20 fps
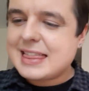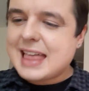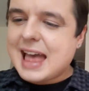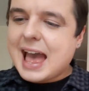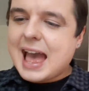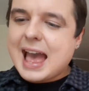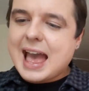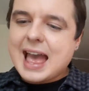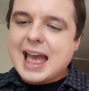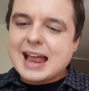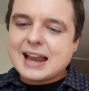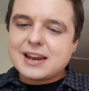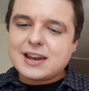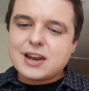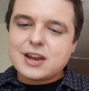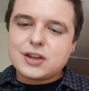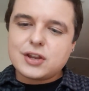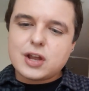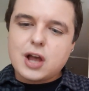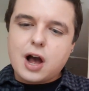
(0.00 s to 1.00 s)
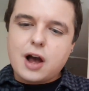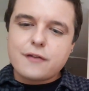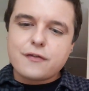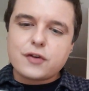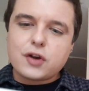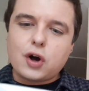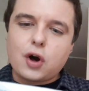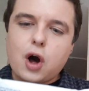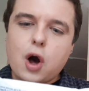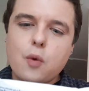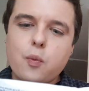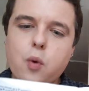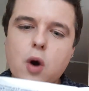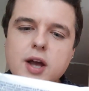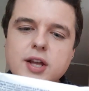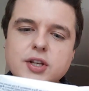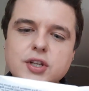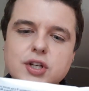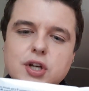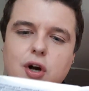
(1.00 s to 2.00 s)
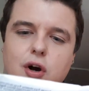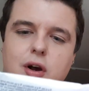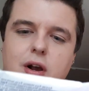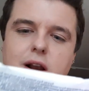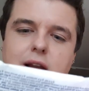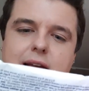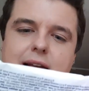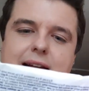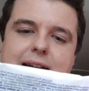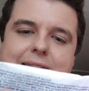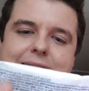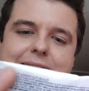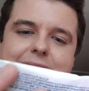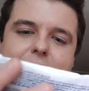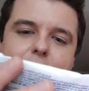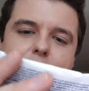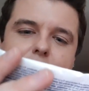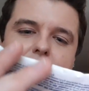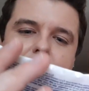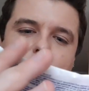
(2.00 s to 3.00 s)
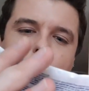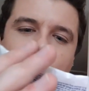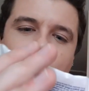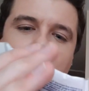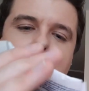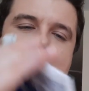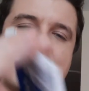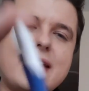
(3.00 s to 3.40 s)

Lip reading: Then I've got a white chocolate caramel